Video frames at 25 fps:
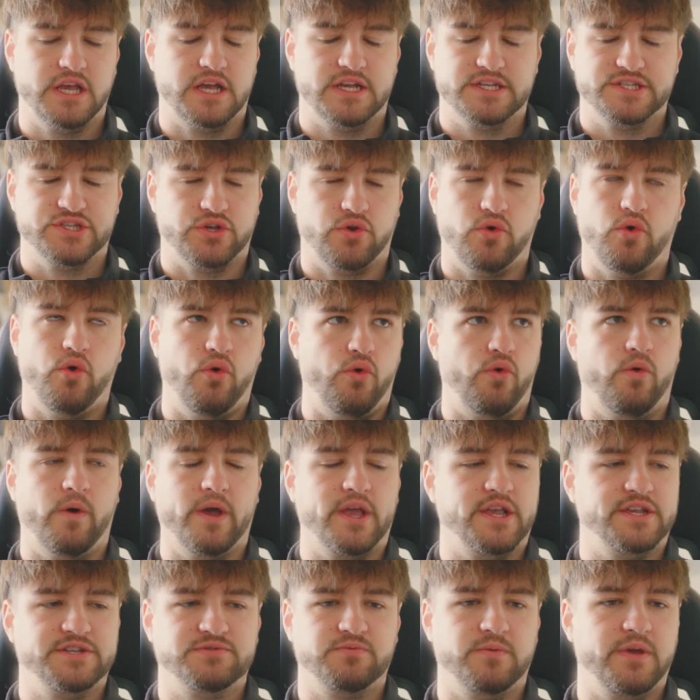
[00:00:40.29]
as
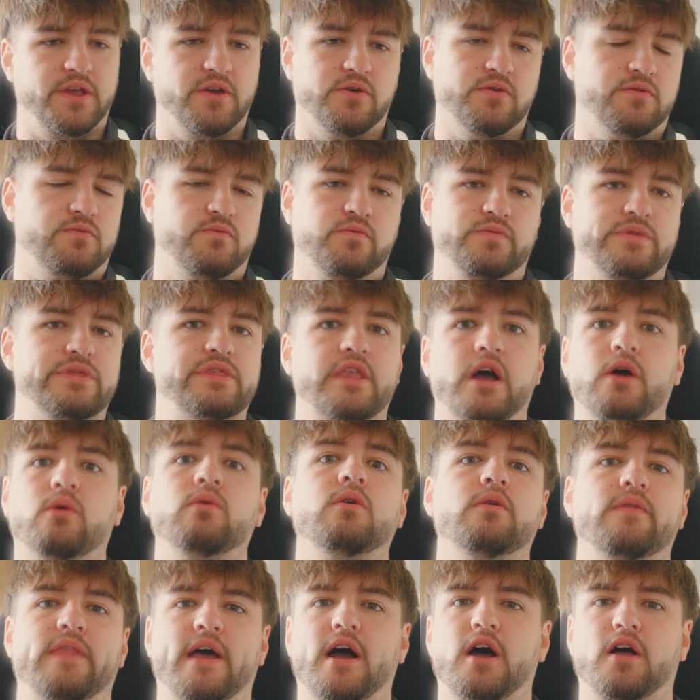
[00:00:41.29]
always, we all
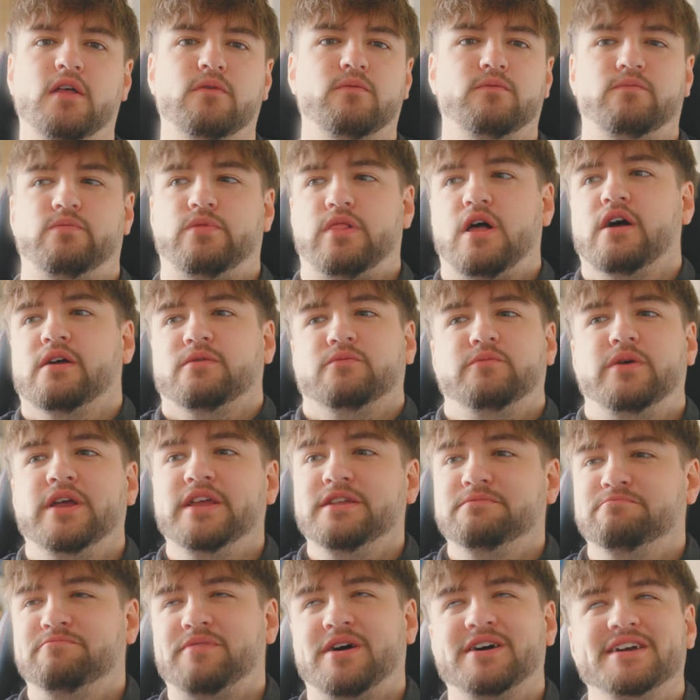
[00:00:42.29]
know, and
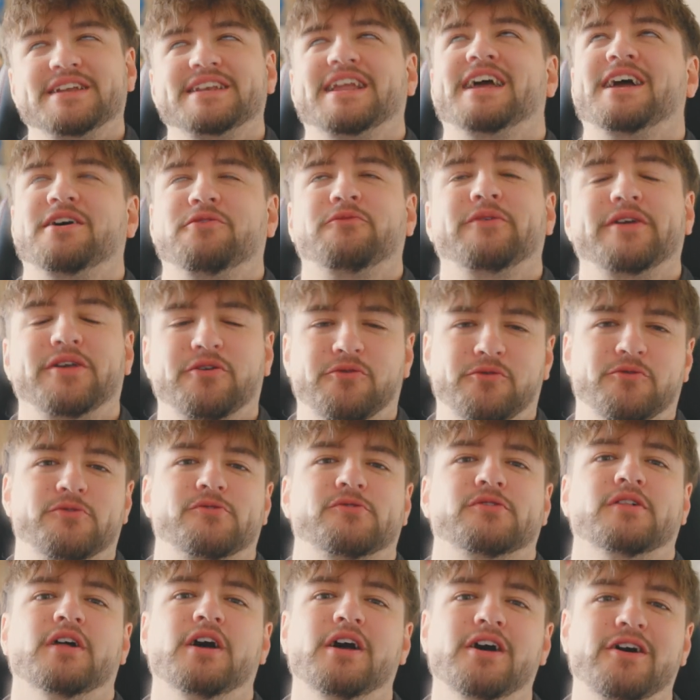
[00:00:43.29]
that by now we
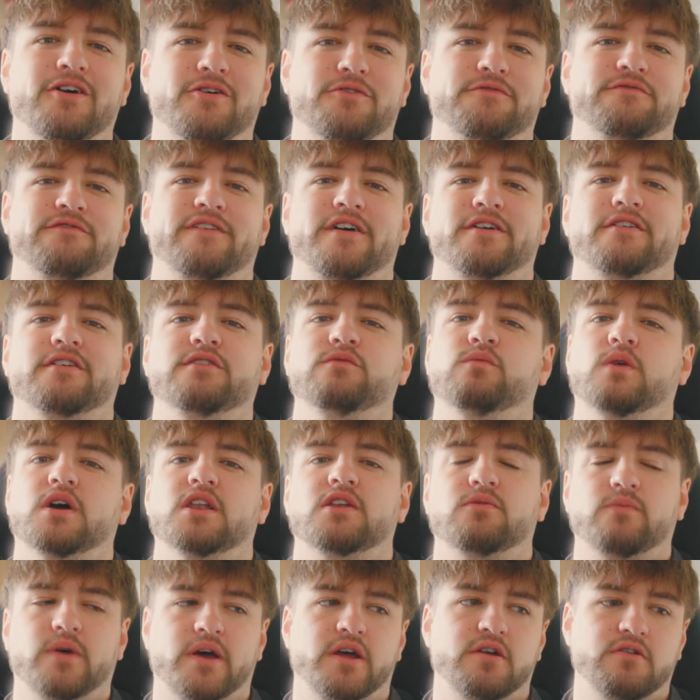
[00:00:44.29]
all are very
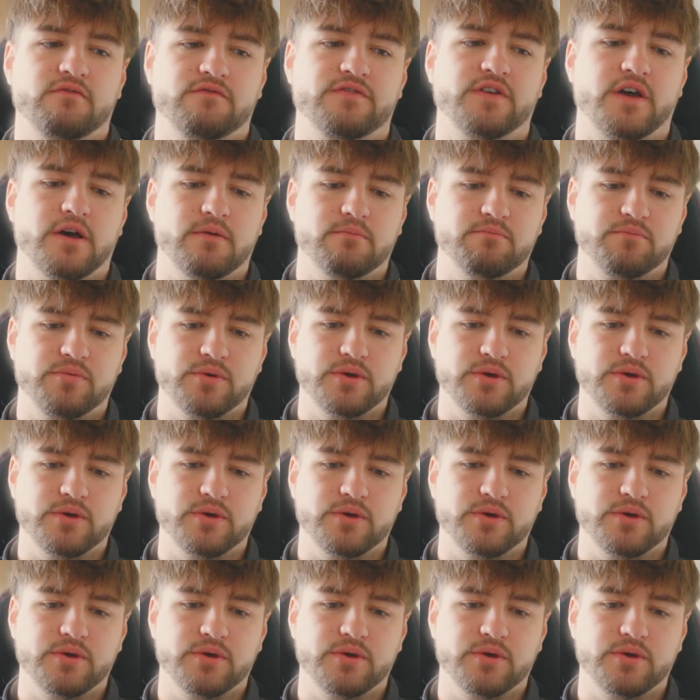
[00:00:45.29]
well aware of that.